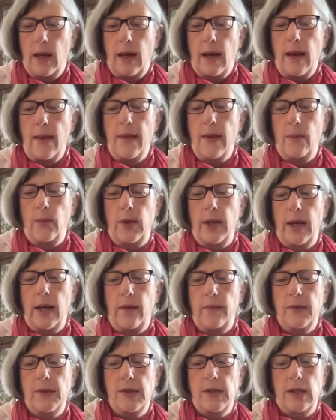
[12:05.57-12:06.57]
And then we
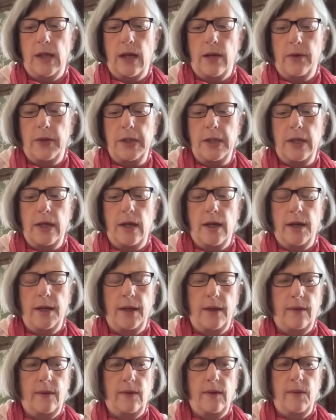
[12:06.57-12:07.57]
have starry night
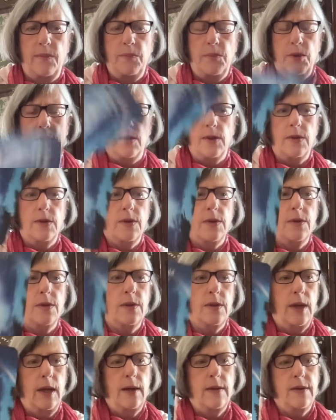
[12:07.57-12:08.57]
acceptance,
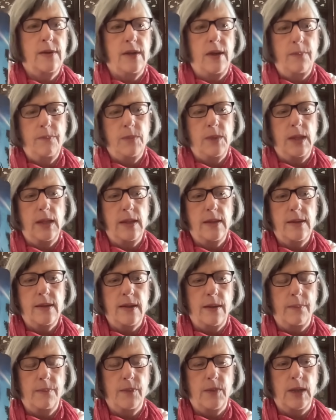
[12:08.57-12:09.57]
accepting
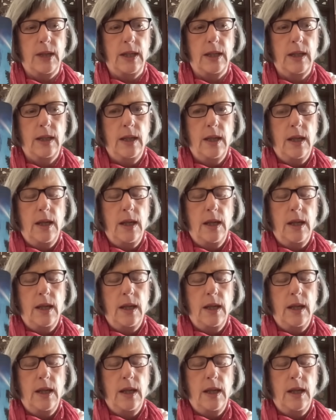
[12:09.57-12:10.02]
something.